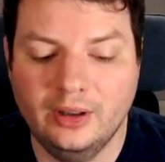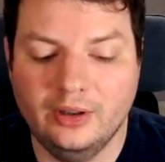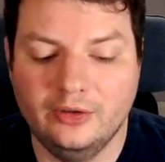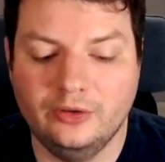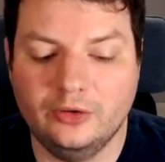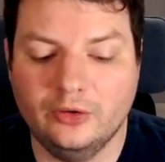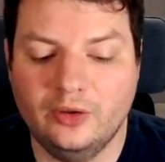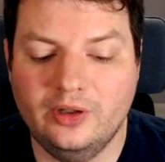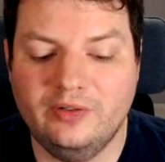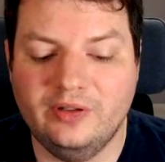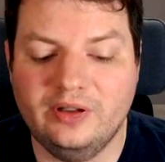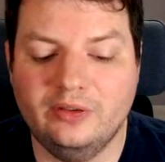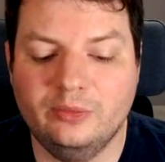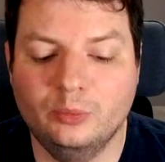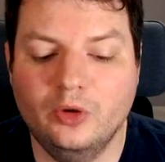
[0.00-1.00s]
So if
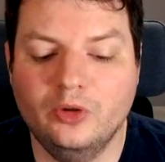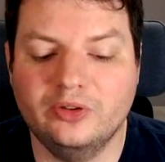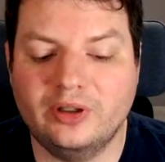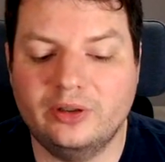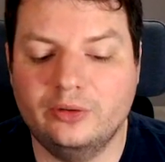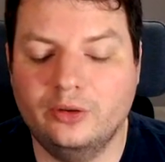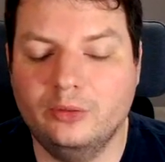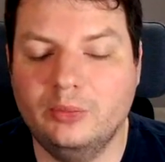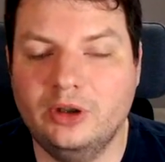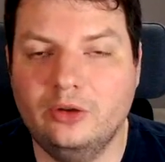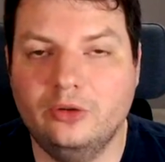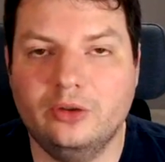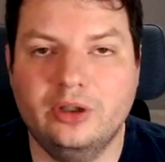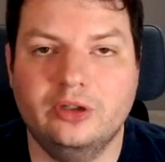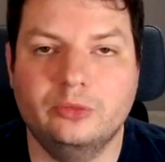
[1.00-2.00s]
it is more than 2
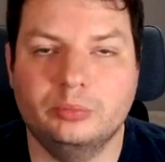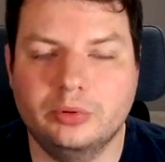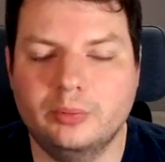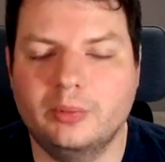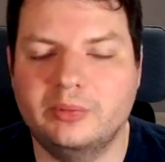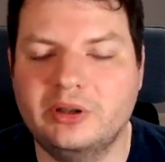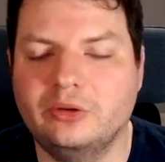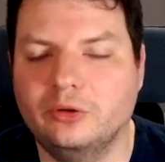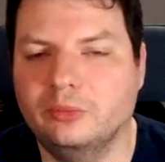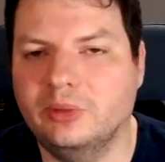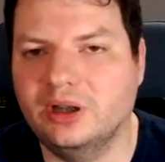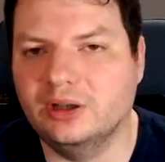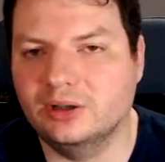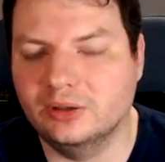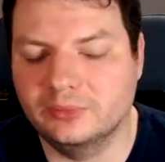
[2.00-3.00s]
minutes, it's probably too
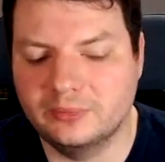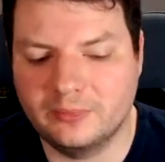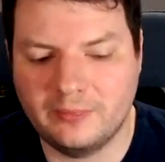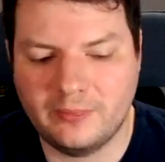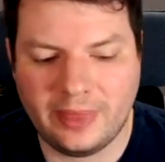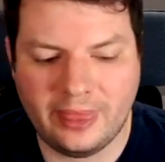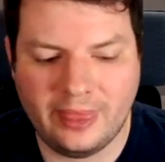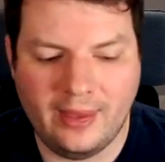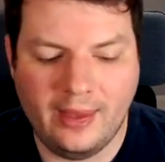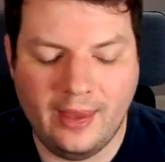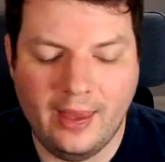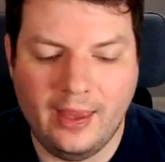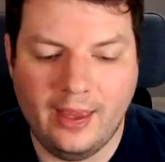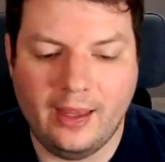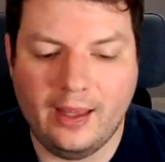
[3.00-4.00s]
big.
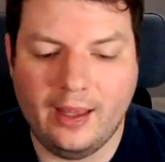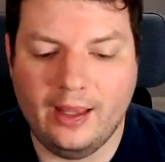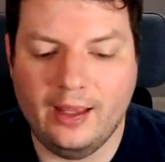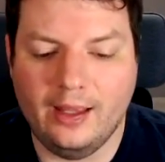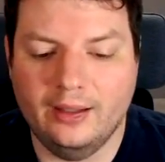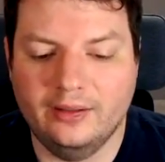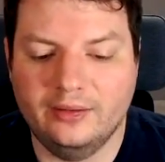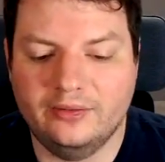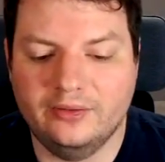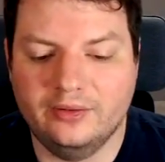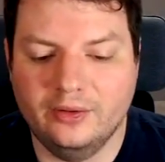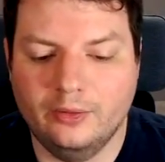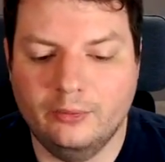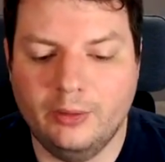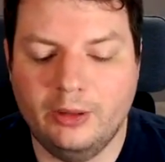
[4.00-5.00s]
And
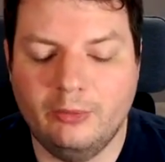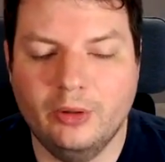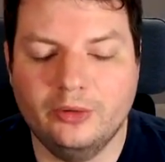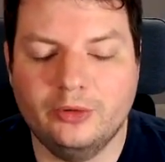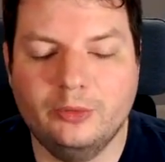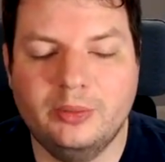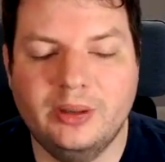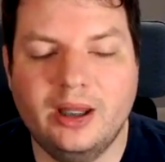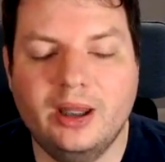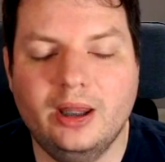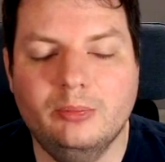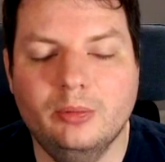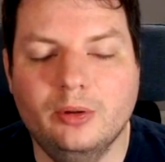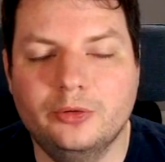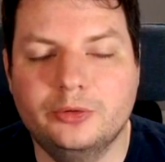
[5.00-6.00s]
we want to be
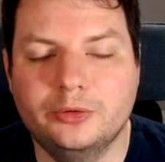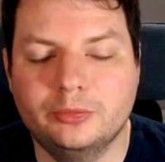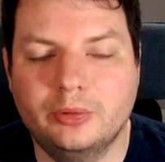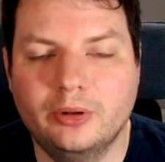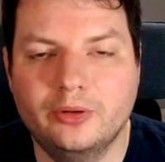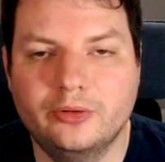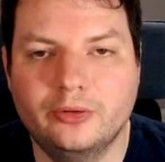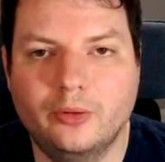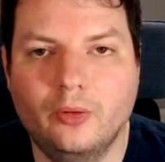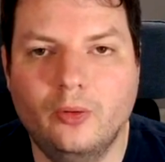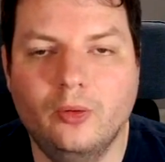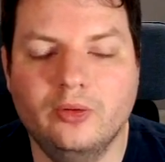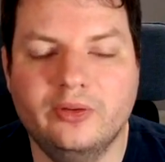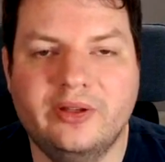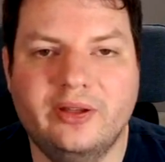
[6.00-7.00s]
able to run the
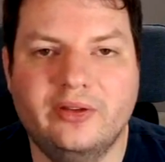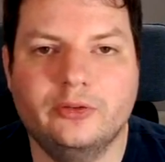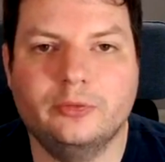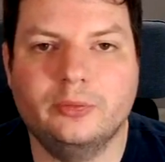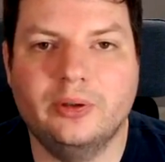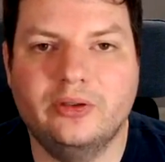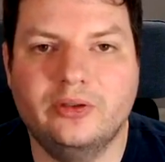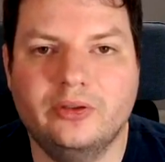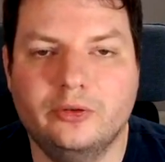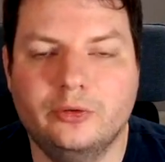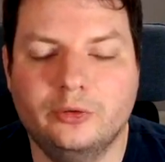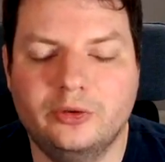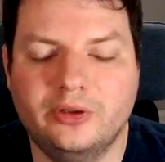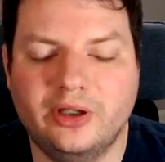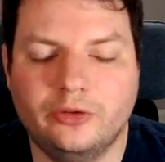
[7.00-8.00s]
whole test suite
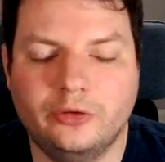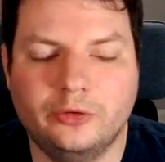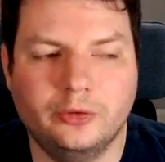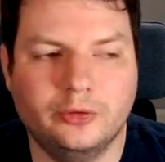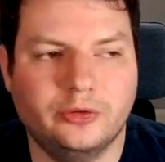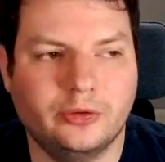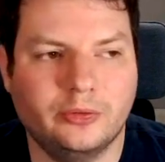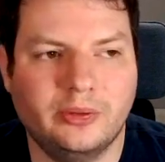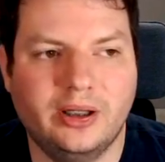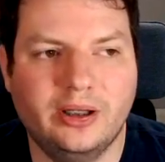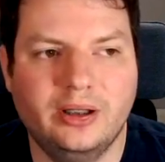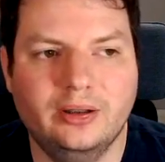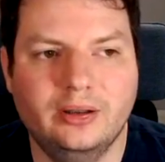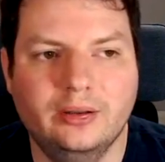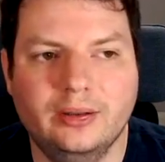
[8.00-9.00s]

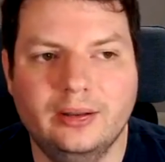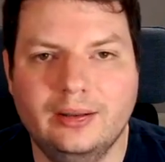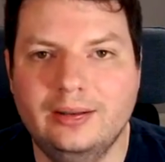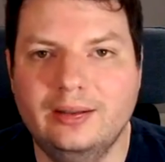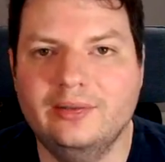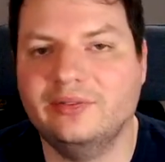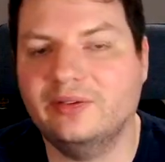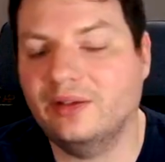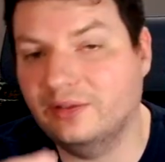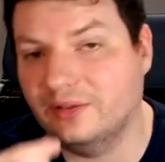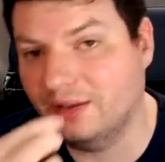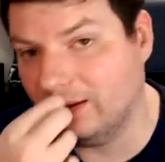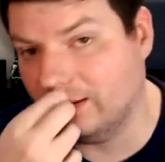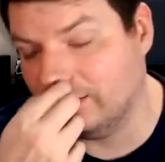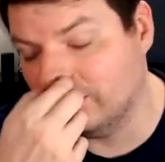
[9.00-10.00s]
in less than
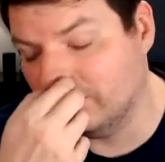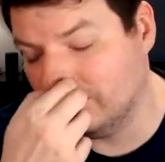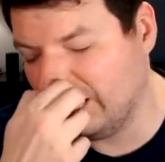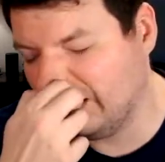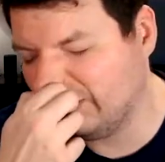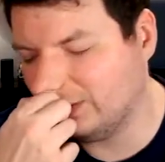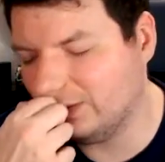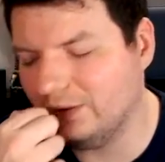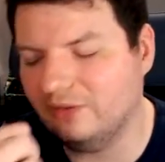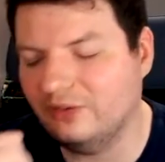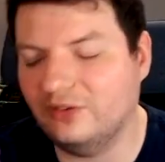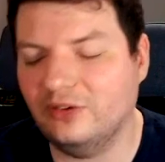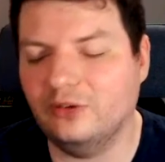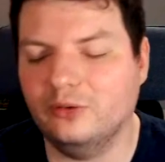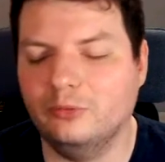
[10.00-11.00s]
10.
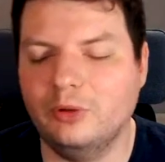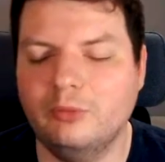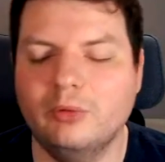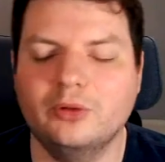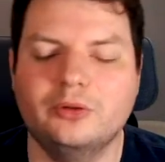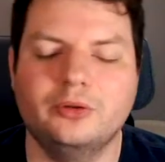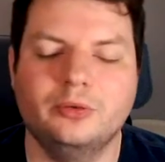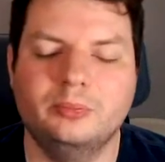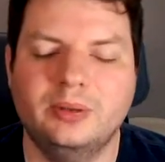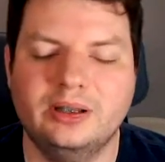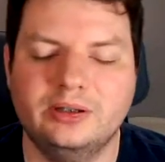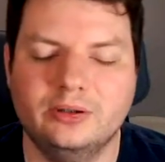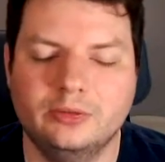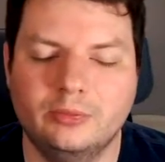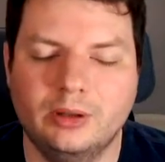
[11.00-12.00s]
Basically, we want to do
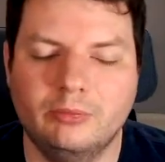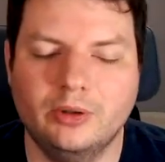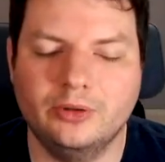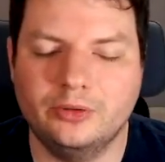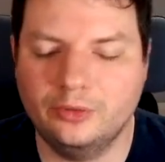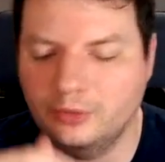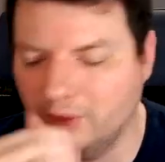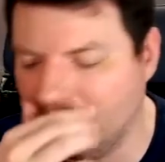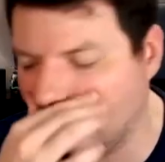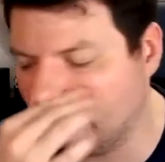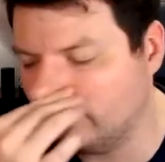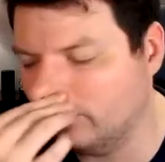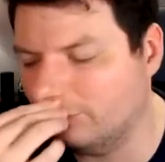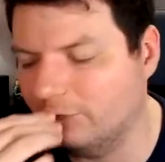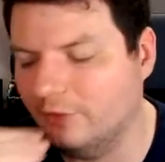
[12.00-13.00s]
better. We want to
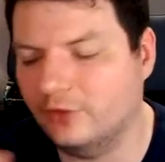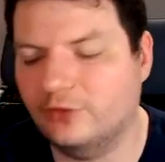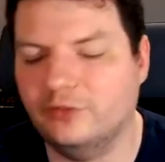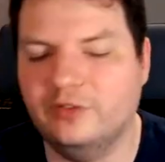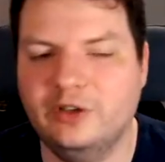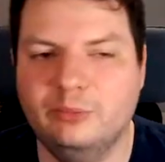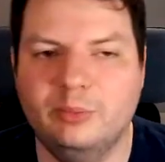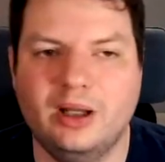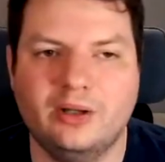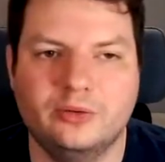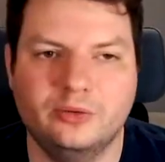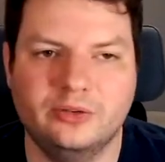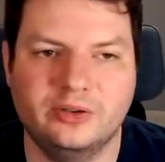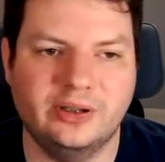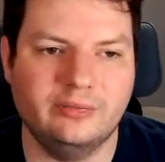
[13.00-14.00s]
get the first feedback
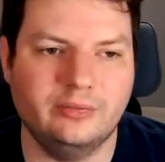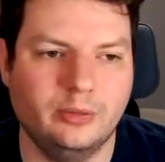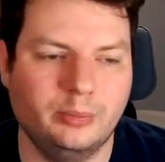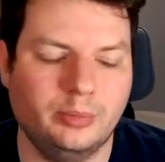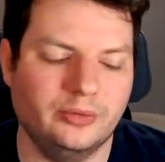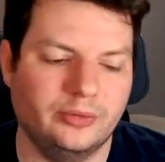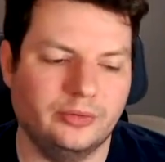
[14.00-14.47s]
to the developer.